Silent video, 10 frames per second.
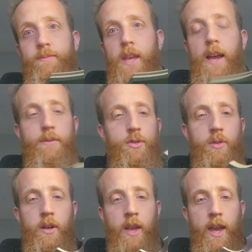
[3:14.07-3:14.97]
have
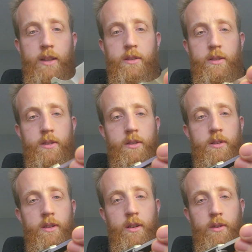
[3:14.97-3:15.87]
strong hands,
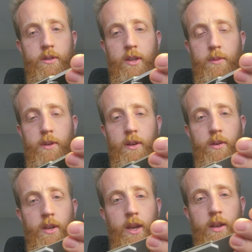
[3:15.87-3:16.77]
it's, you know, it's going to be
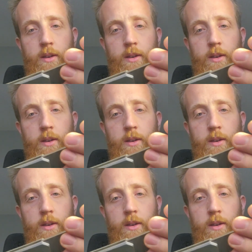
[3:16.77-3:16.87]
okay,